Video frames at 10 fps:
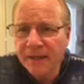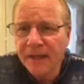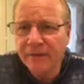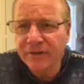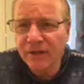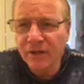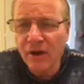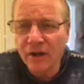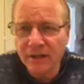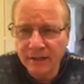Kevin
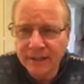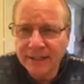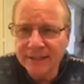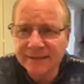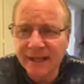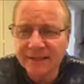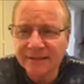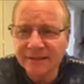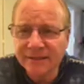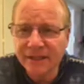Clark, it's nice
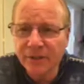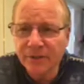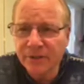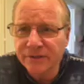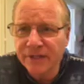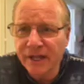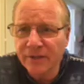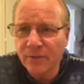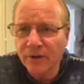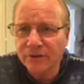to see you. You're saying
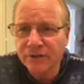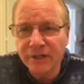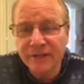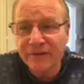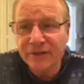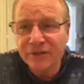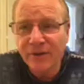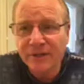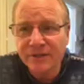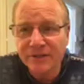the words good evening, so
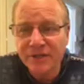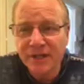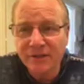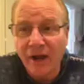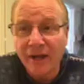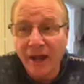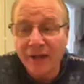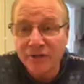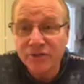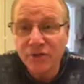I
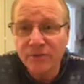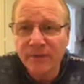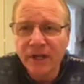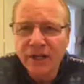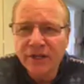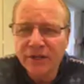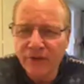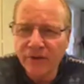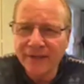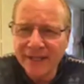assume you're
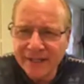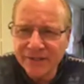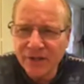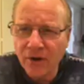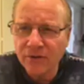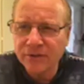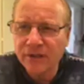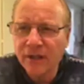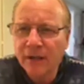on the East Coast.